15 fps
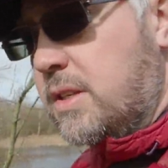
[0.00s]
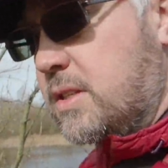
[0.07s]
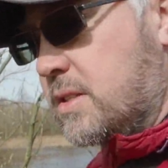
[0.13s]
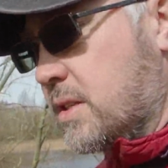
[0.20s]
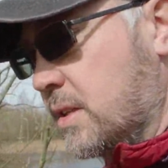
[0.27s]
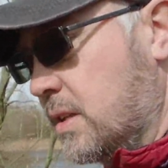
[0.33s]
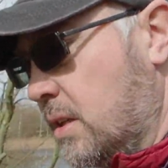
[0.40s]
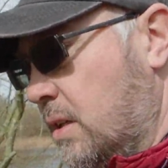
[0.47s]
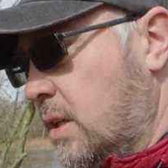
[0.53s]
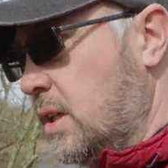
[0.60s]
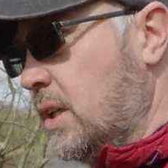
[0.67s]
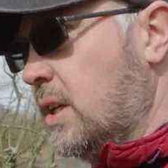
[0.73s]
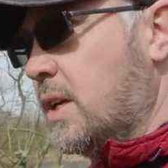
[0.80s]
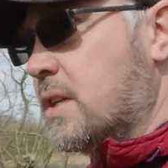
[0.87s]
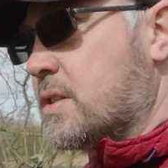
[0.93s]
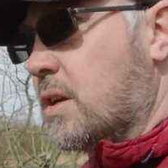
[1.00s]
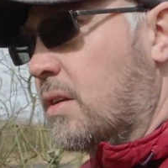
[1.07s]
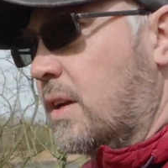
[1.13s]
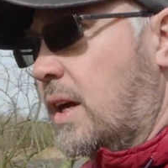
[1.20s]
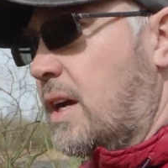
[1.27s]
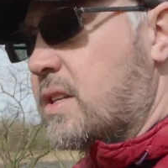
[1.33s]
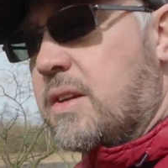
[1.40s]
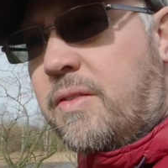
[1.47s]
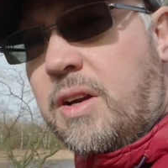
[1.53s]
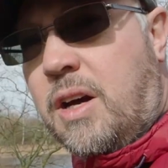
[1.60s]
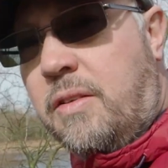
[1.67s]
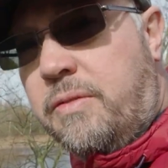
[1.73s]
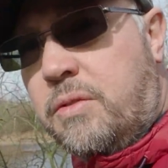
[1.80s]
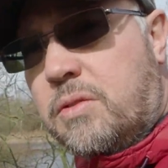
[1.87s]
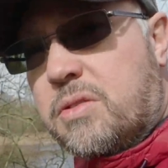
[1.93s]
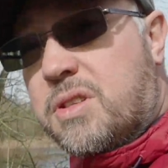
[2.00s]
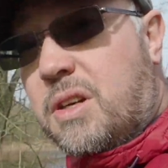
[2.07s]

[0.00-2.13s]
his Sony A7R4.